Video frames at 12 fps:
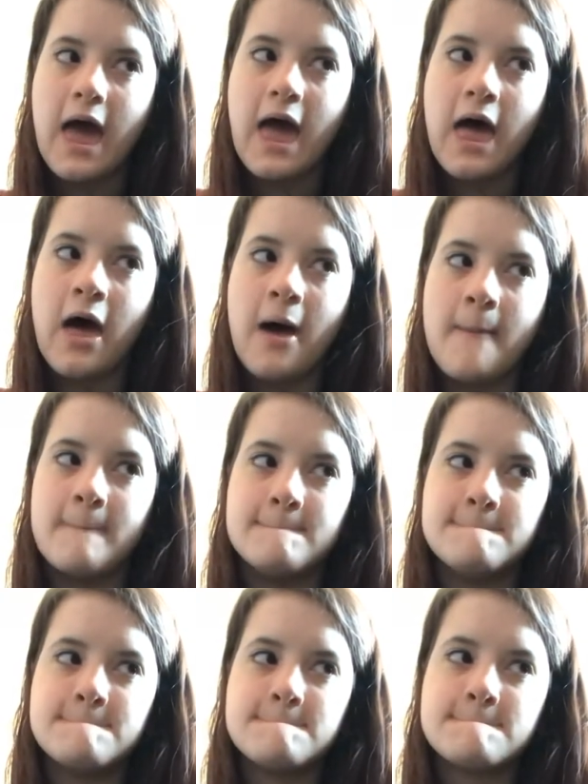on
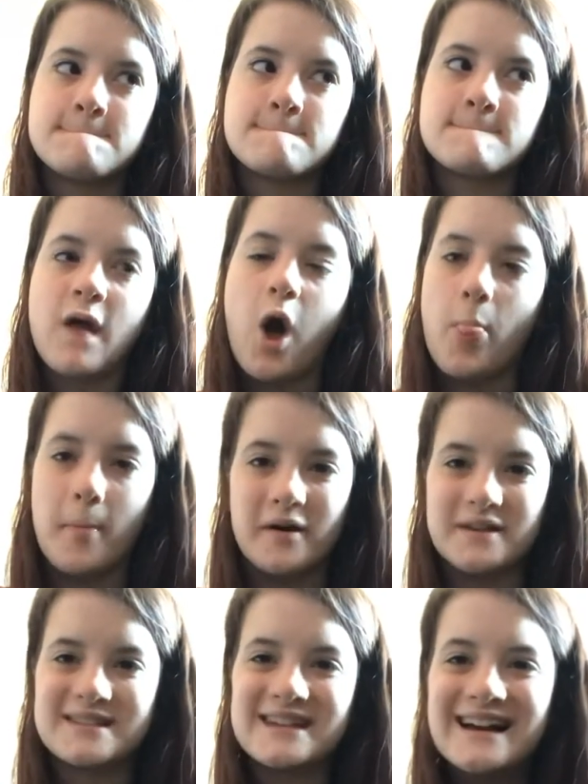the
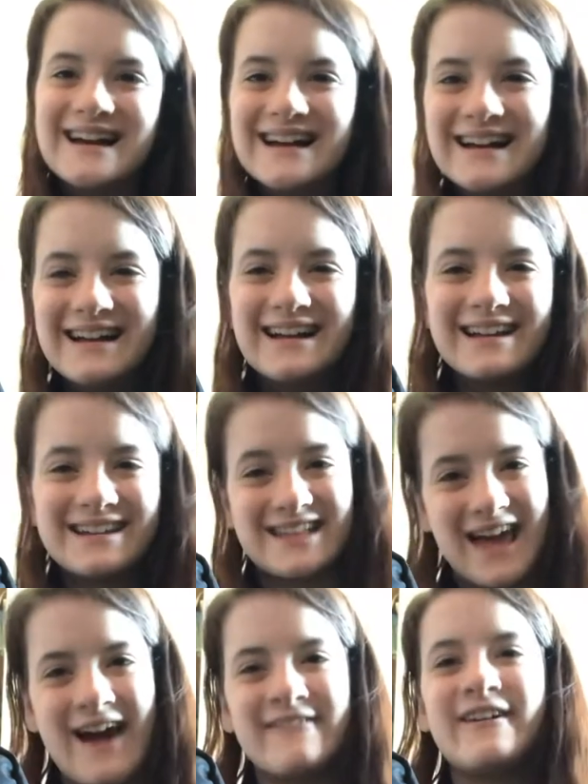bus, because
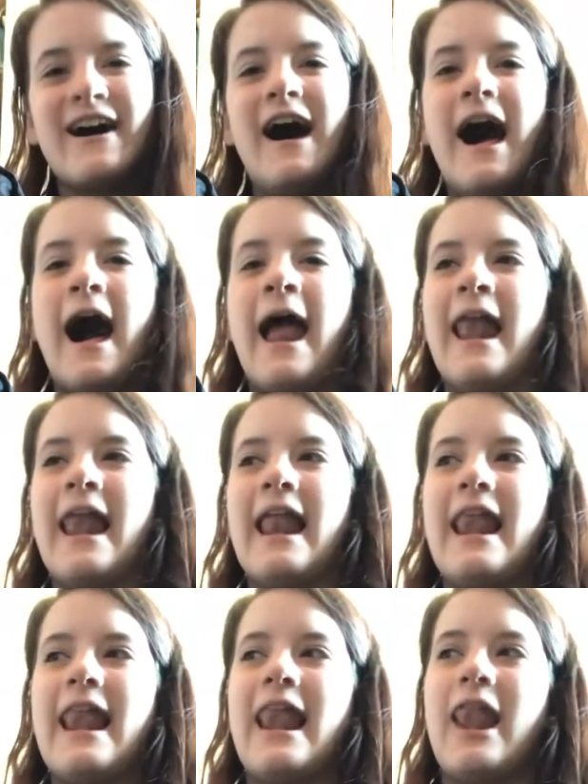I have a
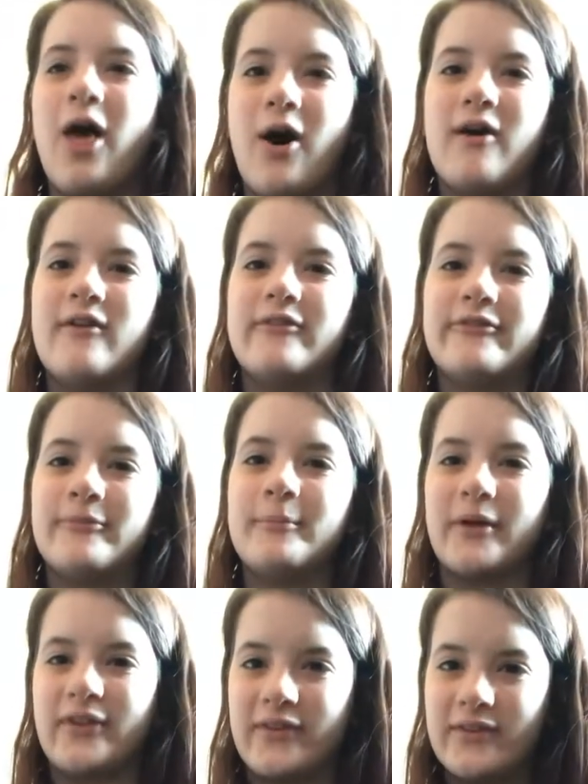lot of
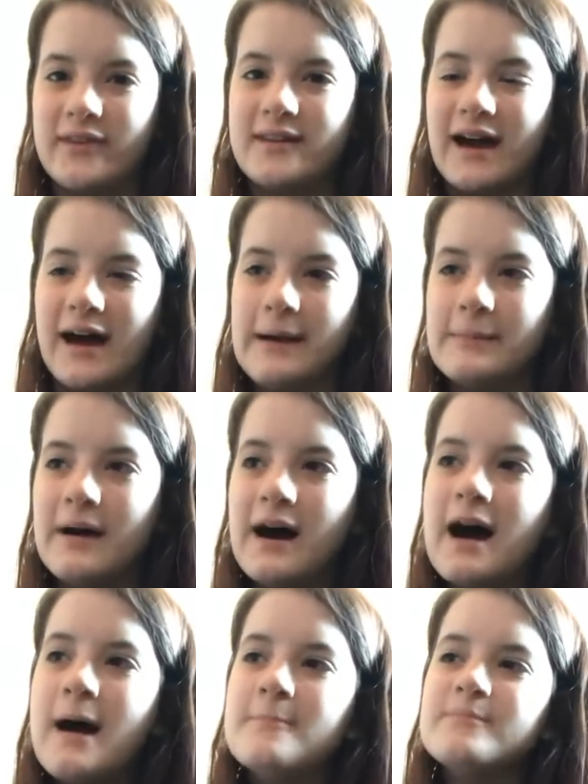bus time.
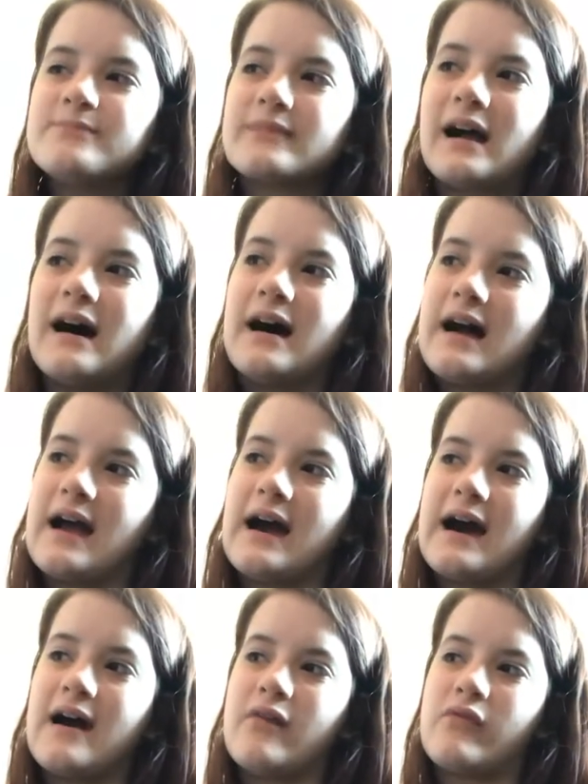I
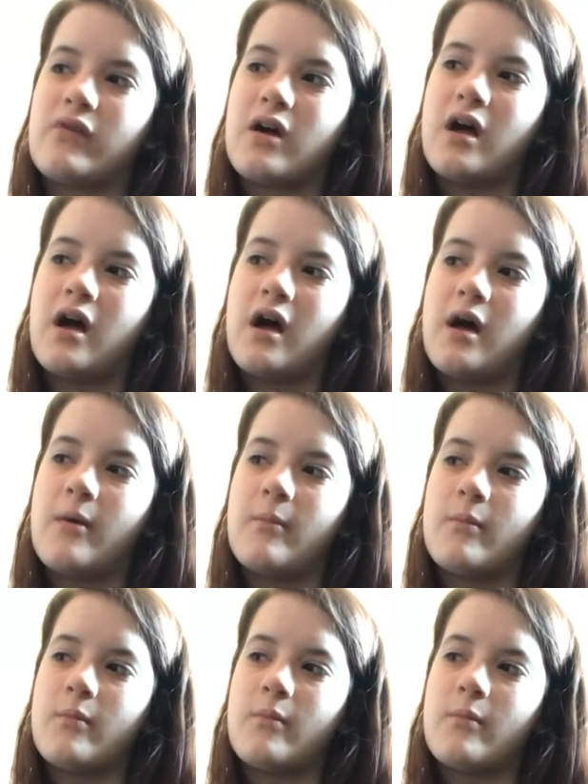have, I